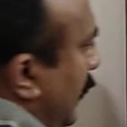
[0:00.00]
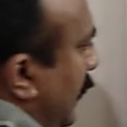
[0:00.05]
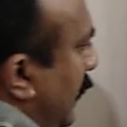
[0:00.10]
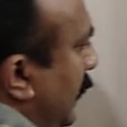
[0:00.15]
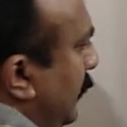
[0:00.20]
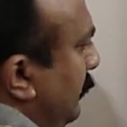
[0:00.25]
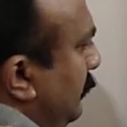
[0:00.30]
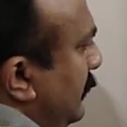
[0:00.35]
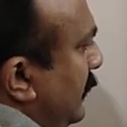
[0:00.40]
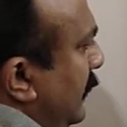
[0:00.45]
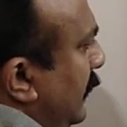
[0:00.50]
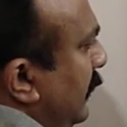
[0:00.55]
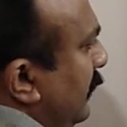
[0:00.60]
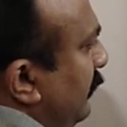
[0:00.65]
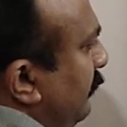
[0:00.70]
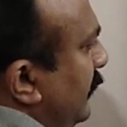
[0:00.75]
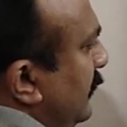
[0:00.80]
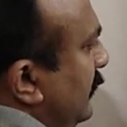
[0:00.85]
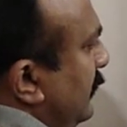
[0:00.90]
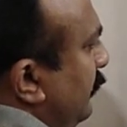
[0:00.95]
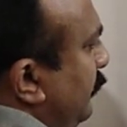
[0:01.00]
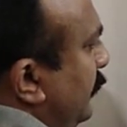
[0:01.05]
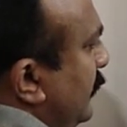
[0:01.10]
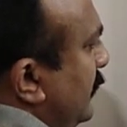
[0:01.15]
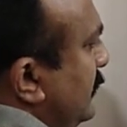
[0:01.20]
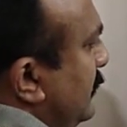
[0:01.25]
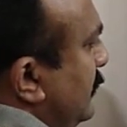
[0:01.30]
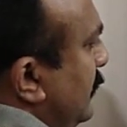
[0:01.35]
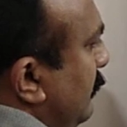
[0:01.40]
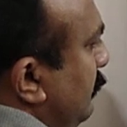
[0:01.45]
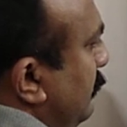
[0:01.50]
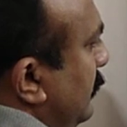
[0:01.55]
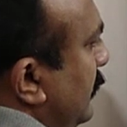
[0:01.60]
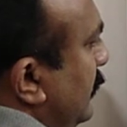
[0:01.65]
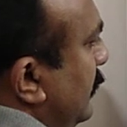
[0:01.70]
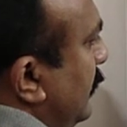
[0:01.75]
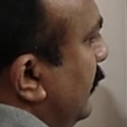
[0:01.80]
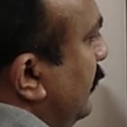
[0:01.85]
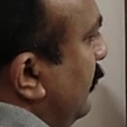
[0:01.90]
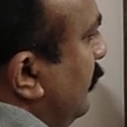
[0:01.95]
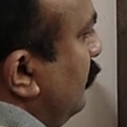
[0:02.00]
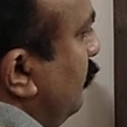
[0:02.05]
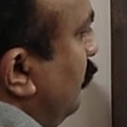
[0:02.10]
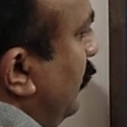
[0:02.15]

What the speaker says: I am trying with the first number, that is